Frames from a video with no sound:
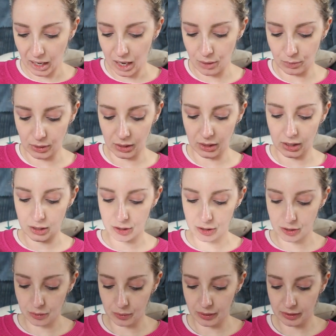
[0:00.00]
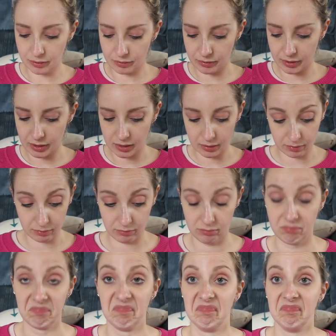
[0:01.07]
I will. So it's,
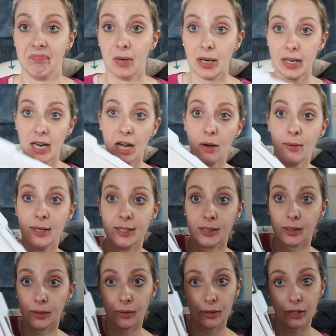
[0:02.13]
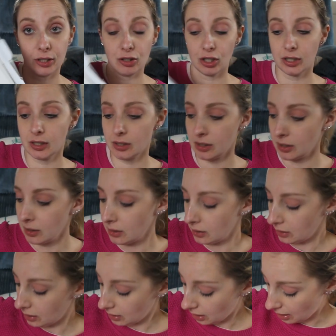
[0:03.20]
right now, it's literally just
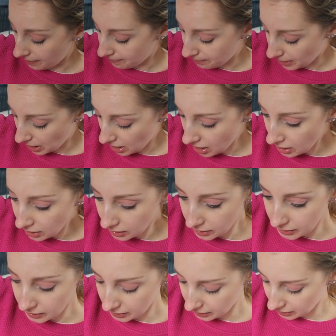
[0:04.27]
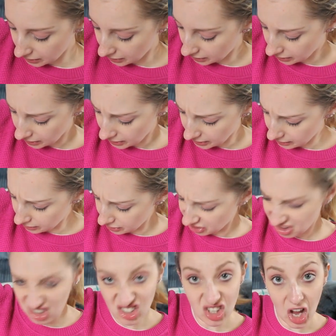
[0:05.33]
a box
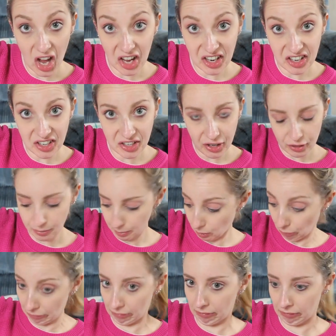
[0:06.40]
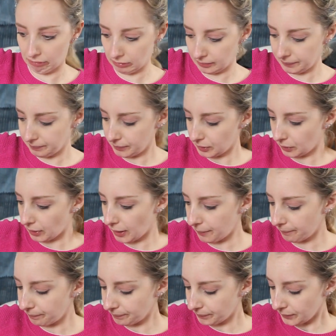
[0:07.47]
inside. Oh, okay.
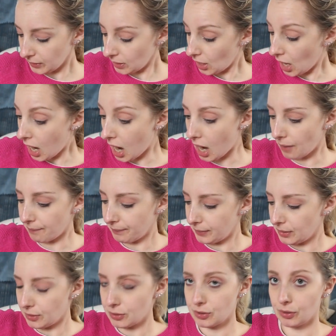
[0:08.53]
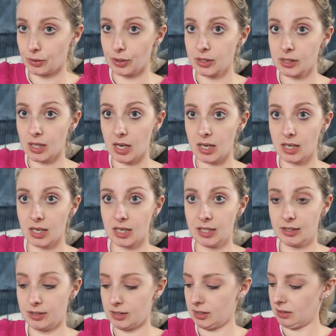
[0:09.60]
Ah, so it looks like
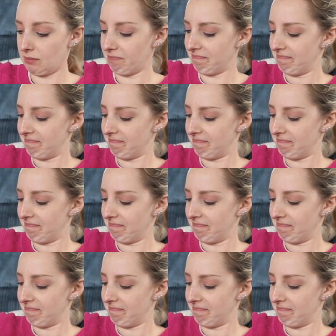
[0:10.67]
it's